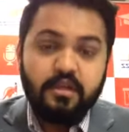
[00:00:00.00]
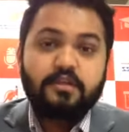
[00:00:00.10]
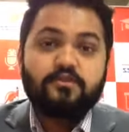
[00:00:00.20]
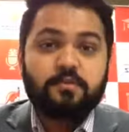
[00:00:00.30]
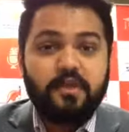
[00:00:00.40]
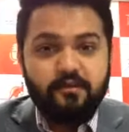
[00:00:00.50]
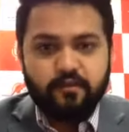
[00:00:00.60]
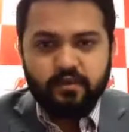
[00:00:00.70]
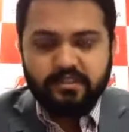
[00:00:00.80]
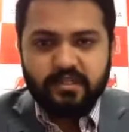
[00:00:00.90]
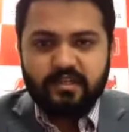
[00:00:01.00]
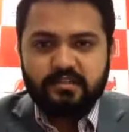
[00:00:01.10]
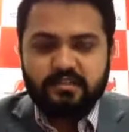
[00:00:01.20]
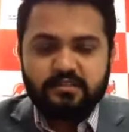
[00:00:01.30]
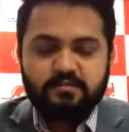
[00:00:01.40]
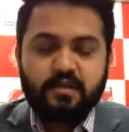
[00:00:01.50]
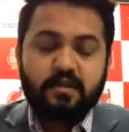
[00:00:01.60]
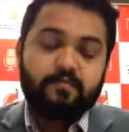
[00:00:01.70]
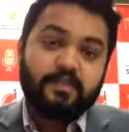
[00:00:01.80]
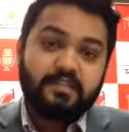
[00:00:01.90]
to apply for your
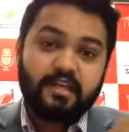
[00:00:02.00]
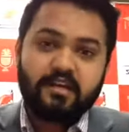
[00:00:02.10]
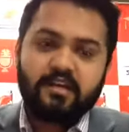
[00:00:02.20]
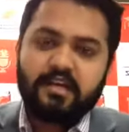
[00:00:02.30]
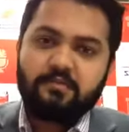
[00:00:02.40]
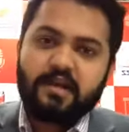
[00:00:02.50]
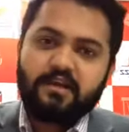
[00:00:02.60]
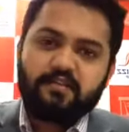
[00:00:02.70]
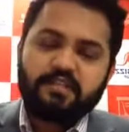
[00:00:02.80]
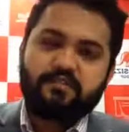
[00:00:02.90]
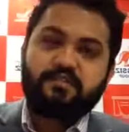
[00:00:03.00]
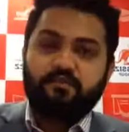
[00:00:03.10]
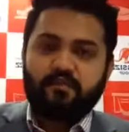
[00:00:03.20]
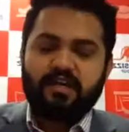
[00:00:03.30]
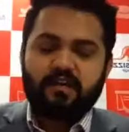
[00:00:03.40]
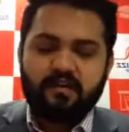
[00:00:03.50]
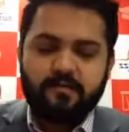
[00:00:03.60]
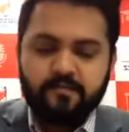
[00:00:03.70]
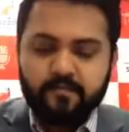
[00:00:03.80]
skill independent visa, which is 189.